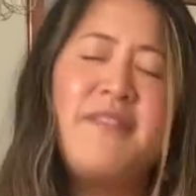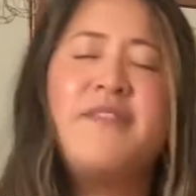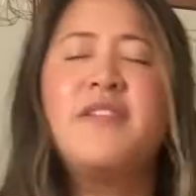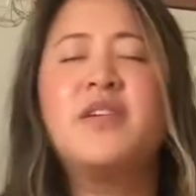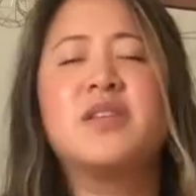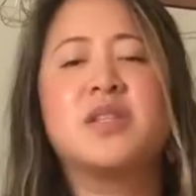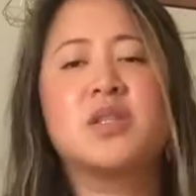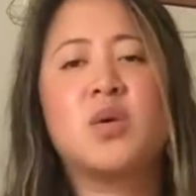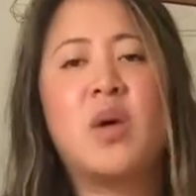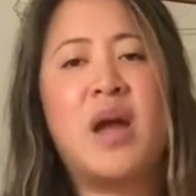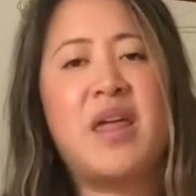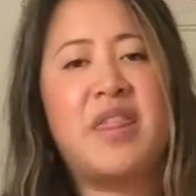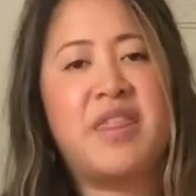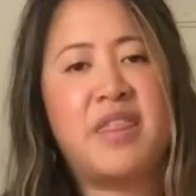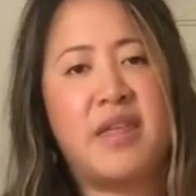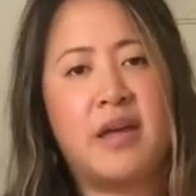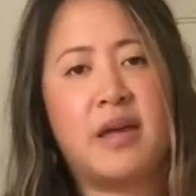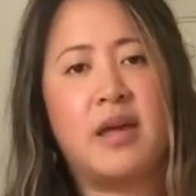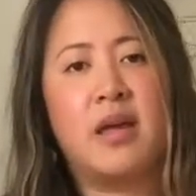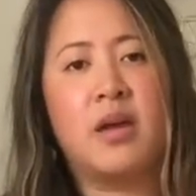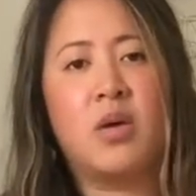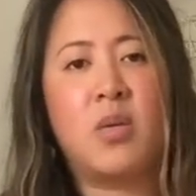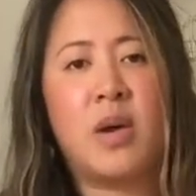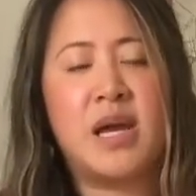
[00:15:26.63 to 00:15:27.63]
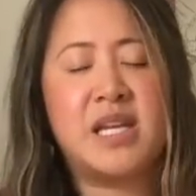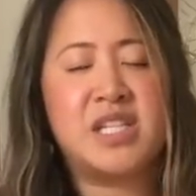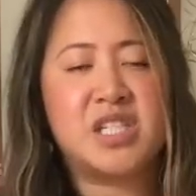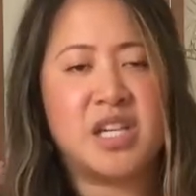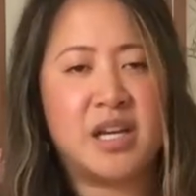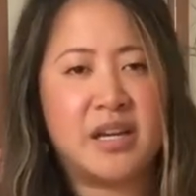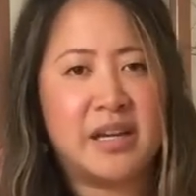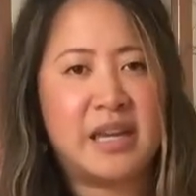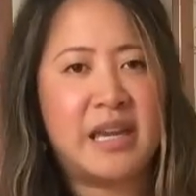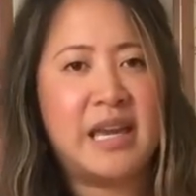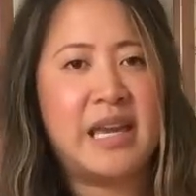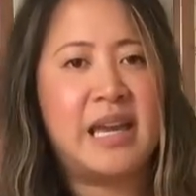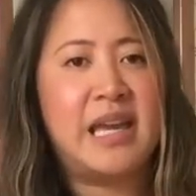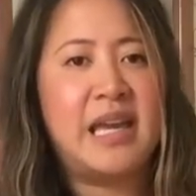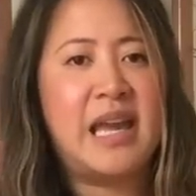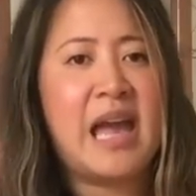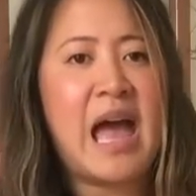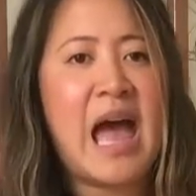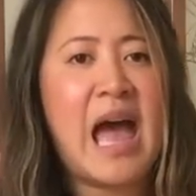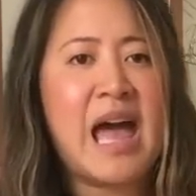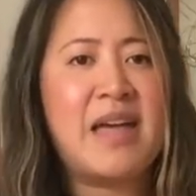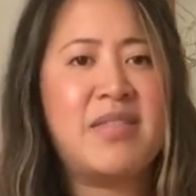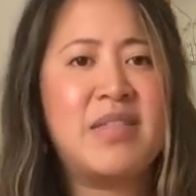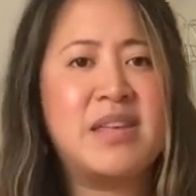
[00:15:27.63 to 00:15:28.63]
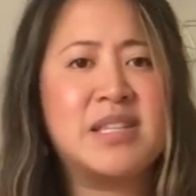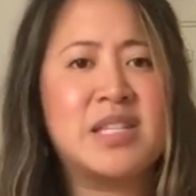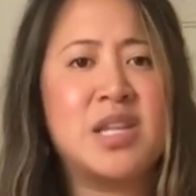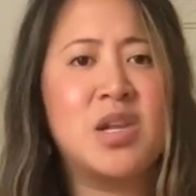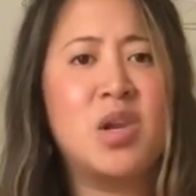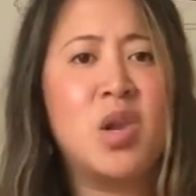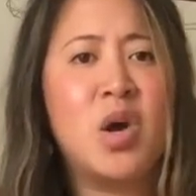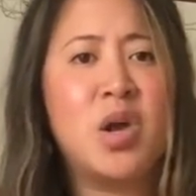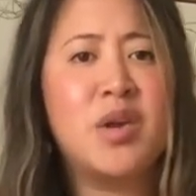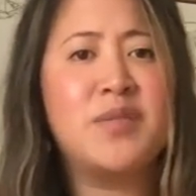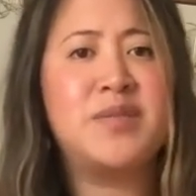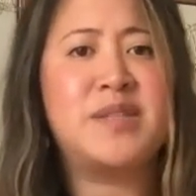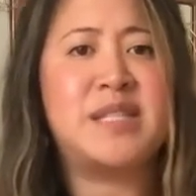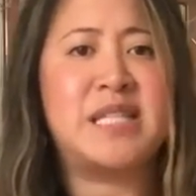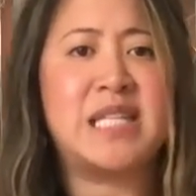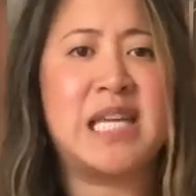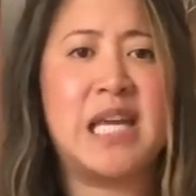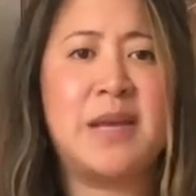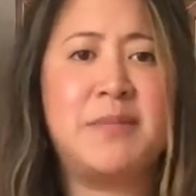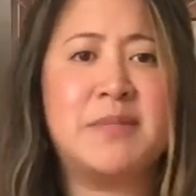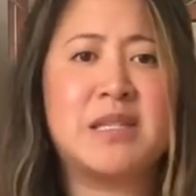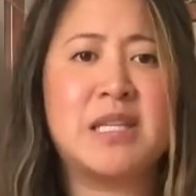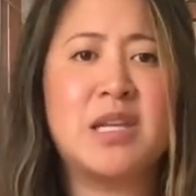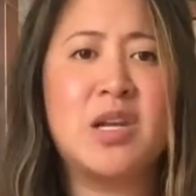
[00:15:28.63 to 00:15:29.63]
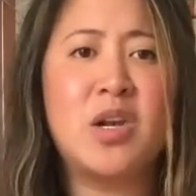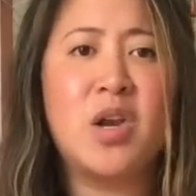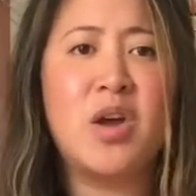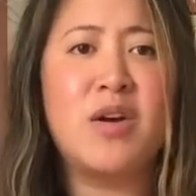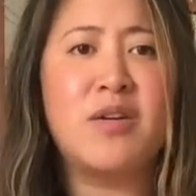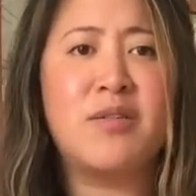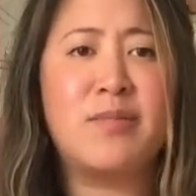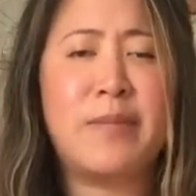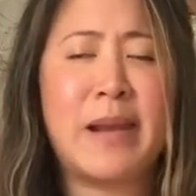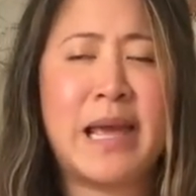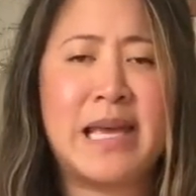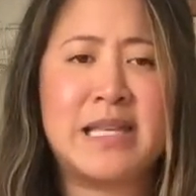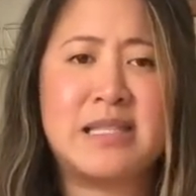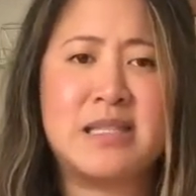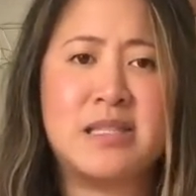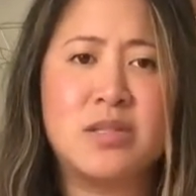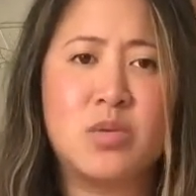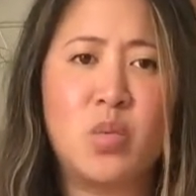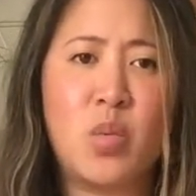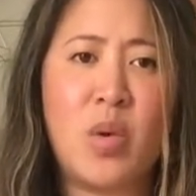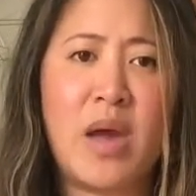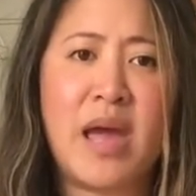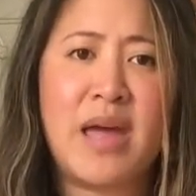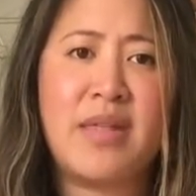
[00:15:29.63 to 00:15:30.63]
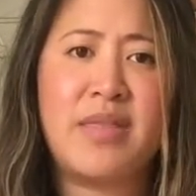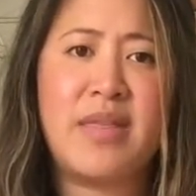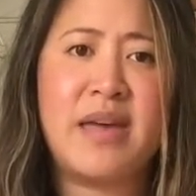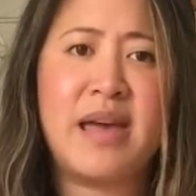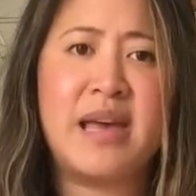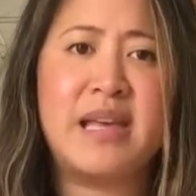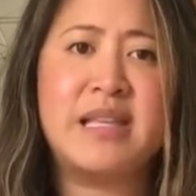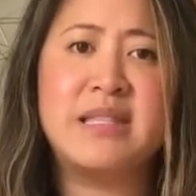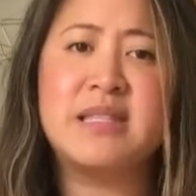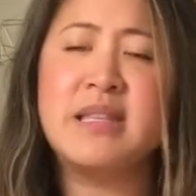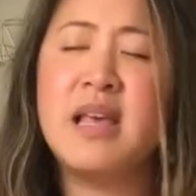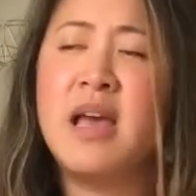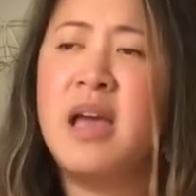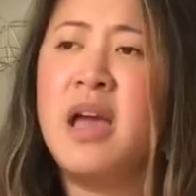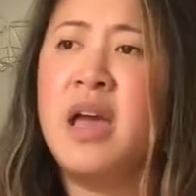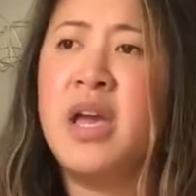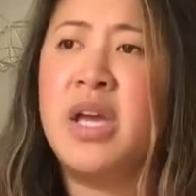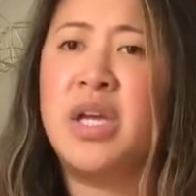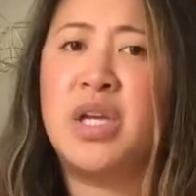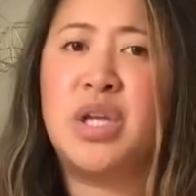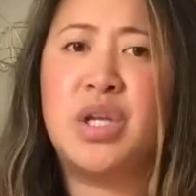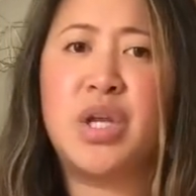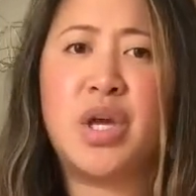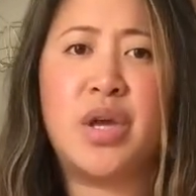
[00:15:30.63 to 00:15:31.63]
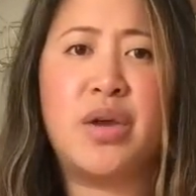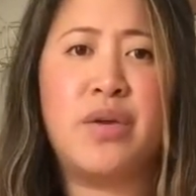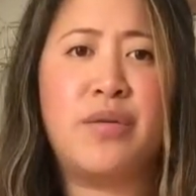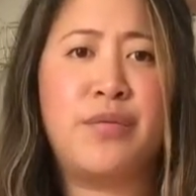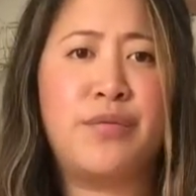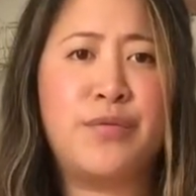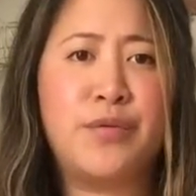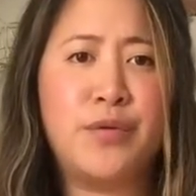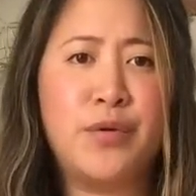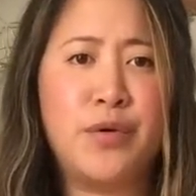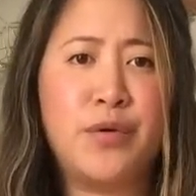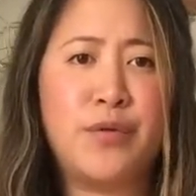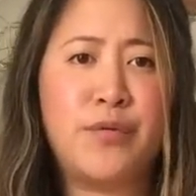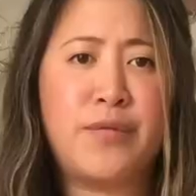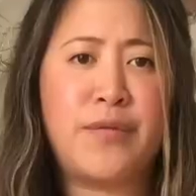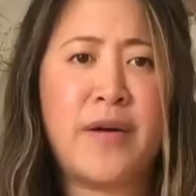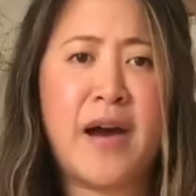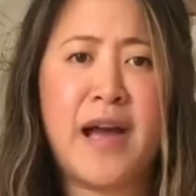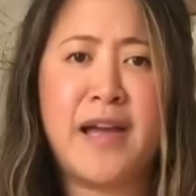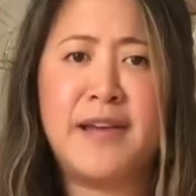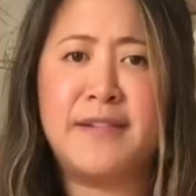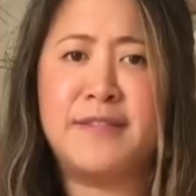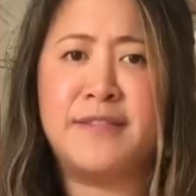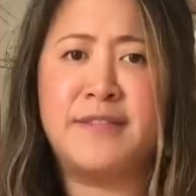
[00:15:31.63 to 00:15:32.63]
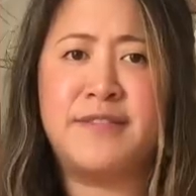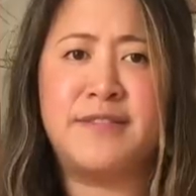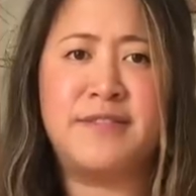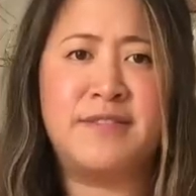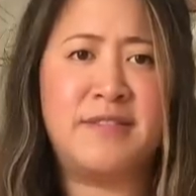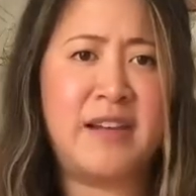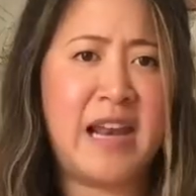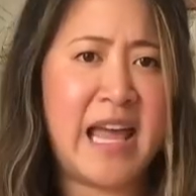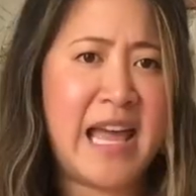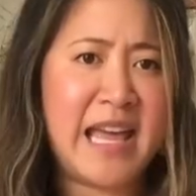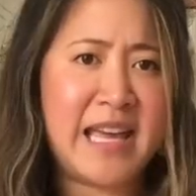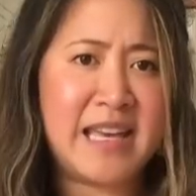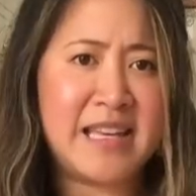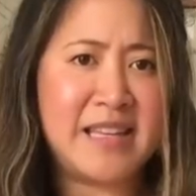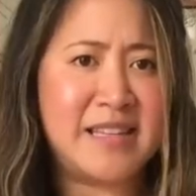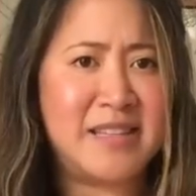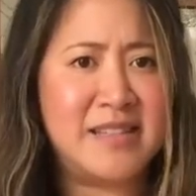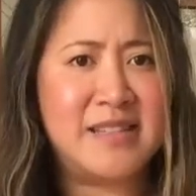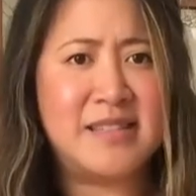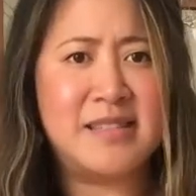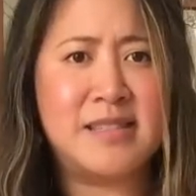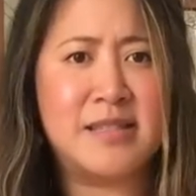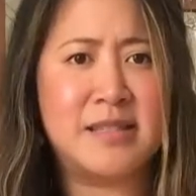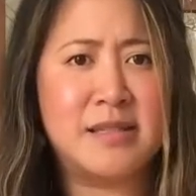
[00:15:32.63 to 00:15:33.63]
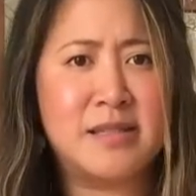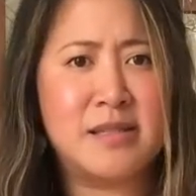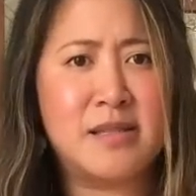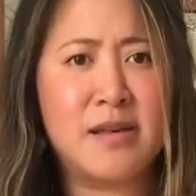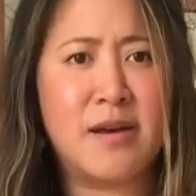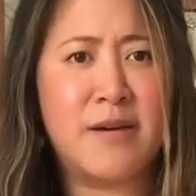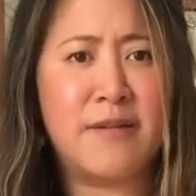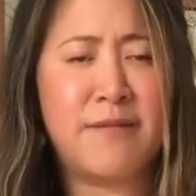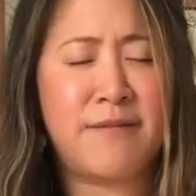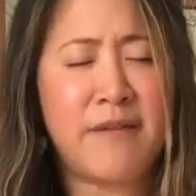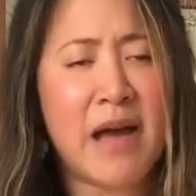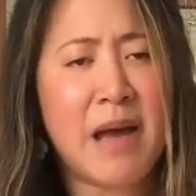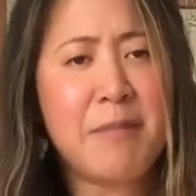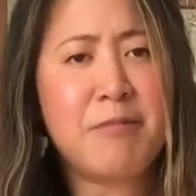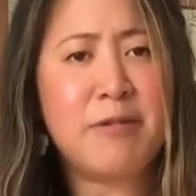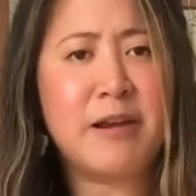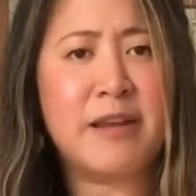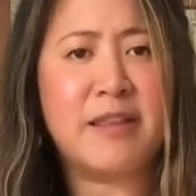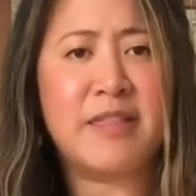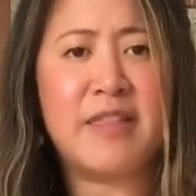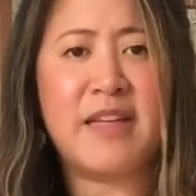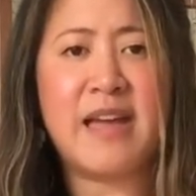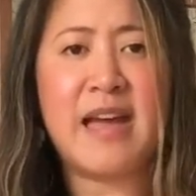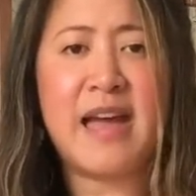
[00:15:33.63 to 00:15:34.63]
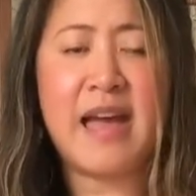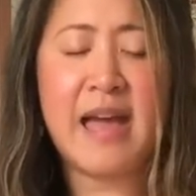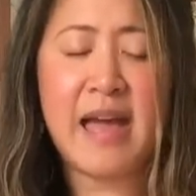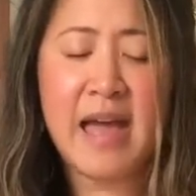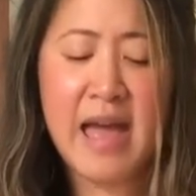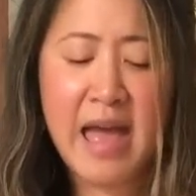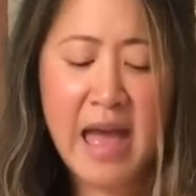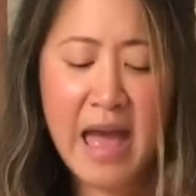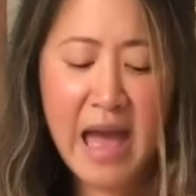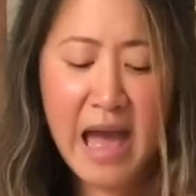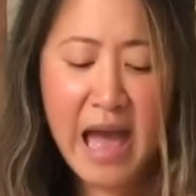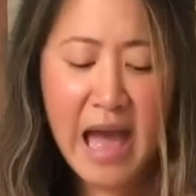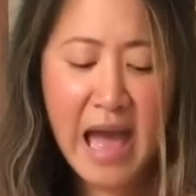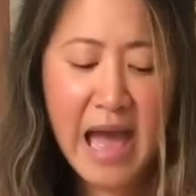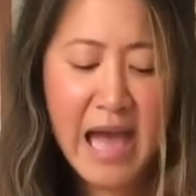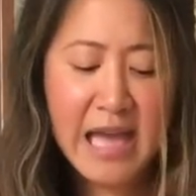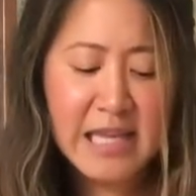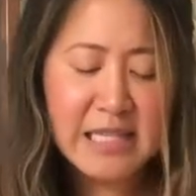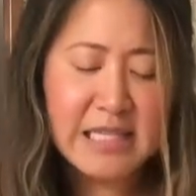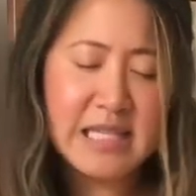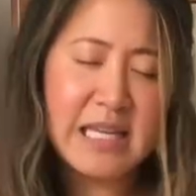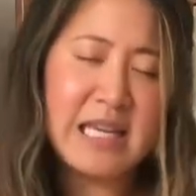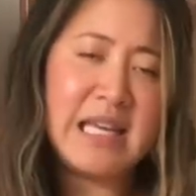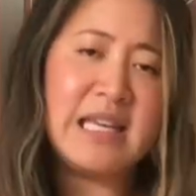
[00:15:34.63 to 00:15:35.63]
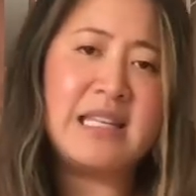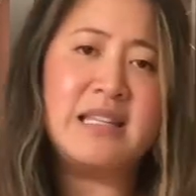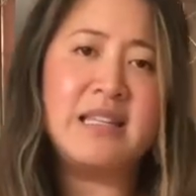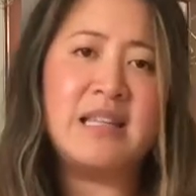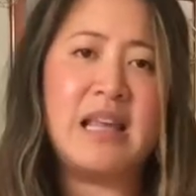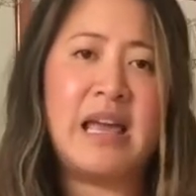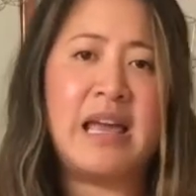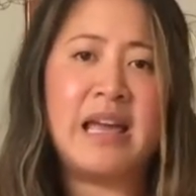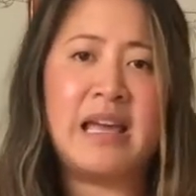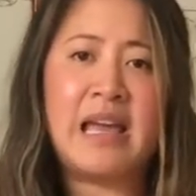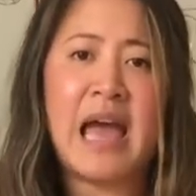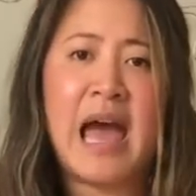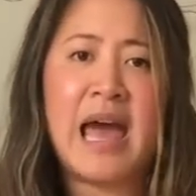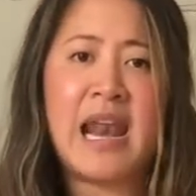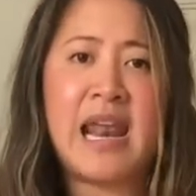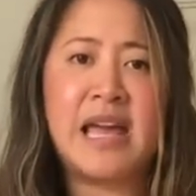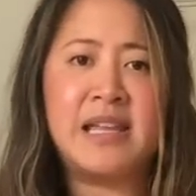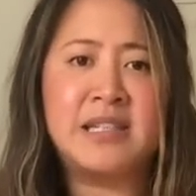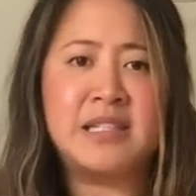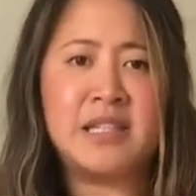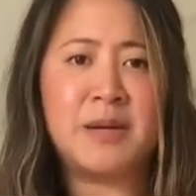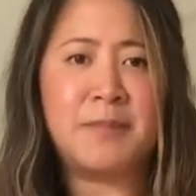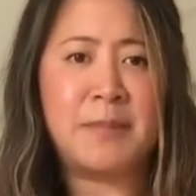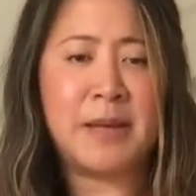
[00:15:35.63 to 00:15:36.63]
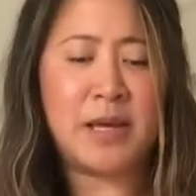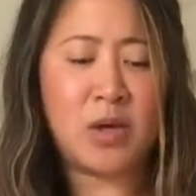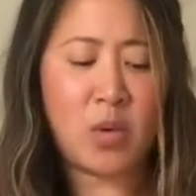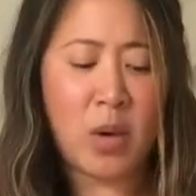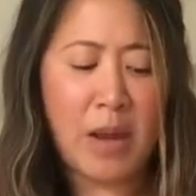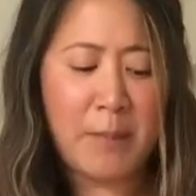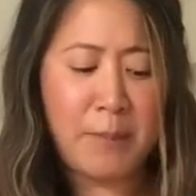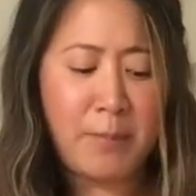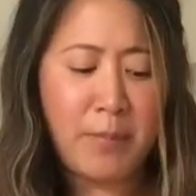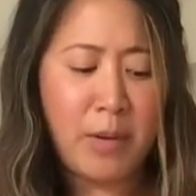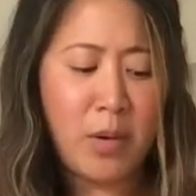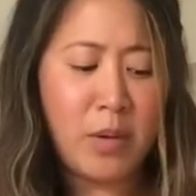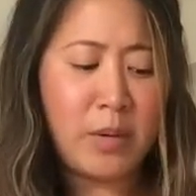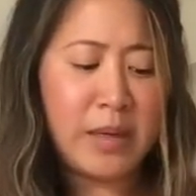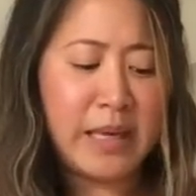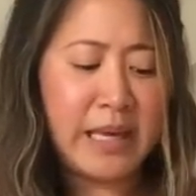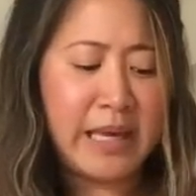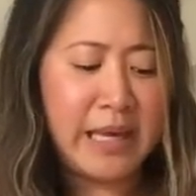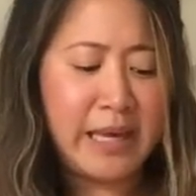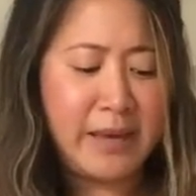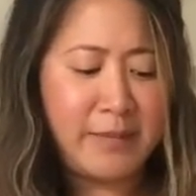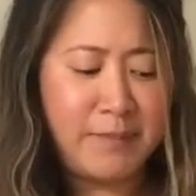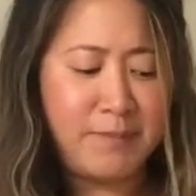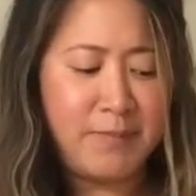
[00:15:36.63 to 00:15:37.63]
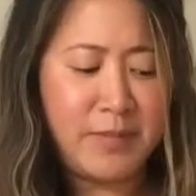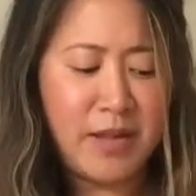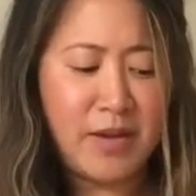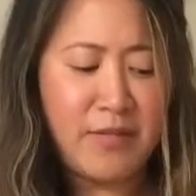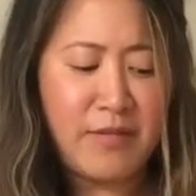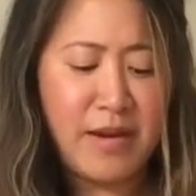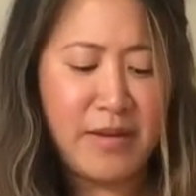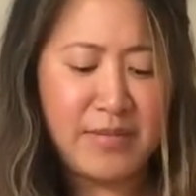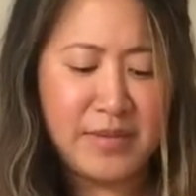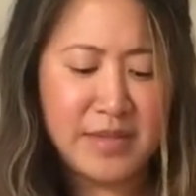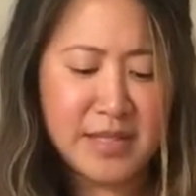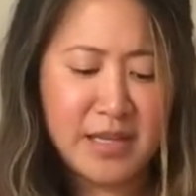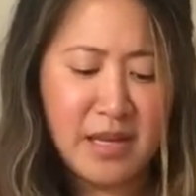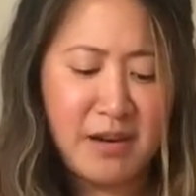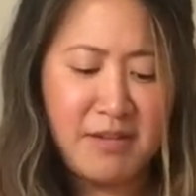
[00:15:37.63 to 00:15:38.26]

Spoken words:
feels quite thick and quite chunky, and there's a lot of seams and a lot of places where there's, you know, 4 or 5 layers of fabric there, and it can end up being quite bulky around this